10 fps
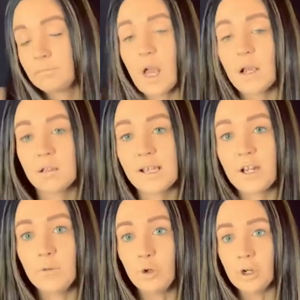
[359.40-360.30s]
Say
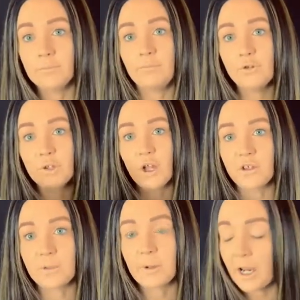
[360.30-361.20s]
no more. You saw the
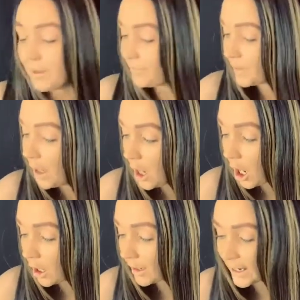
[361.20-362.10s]
spray.
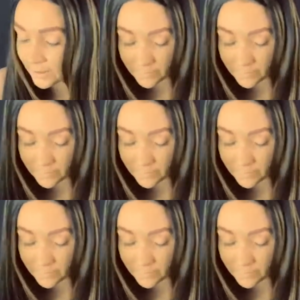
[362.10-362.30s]
All right.